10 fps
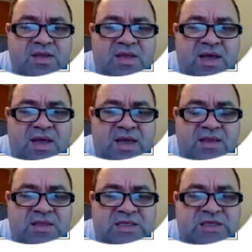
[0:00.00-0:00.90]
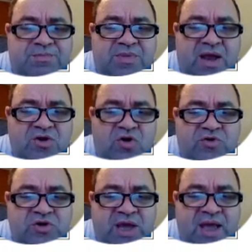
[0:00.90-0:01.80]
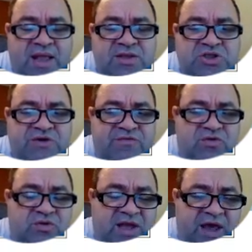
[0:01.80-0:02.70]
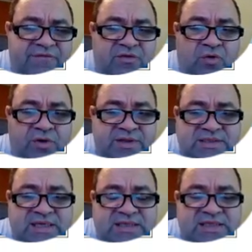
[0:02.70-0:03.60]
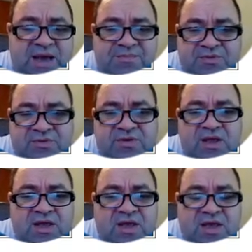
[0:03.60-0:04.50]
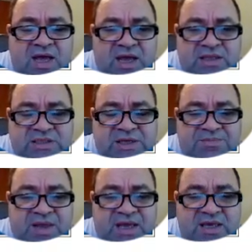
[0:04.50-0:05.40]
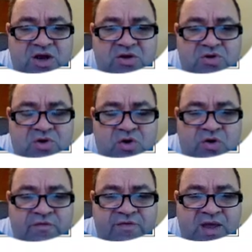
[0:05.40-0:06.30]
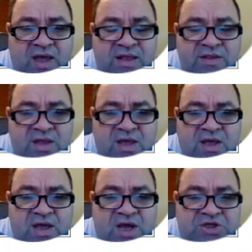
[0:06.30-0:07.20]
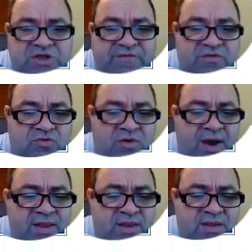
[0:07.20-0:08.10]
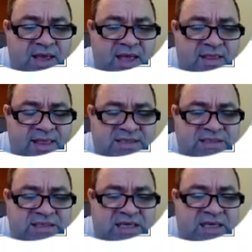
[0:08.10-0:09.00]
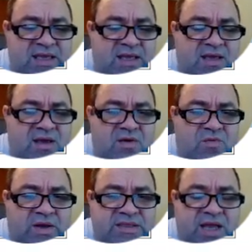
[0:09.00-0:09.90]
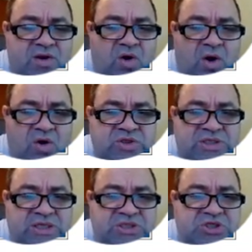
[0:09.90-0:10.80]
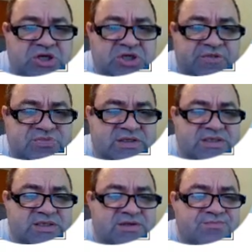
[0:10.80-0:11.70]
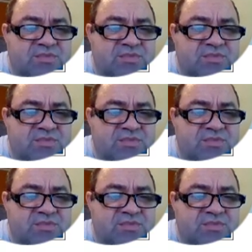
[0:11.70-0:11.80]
The supply curve can shift to left, or in this example, the supply curve can shift to right. And let's see what can cause these shifts.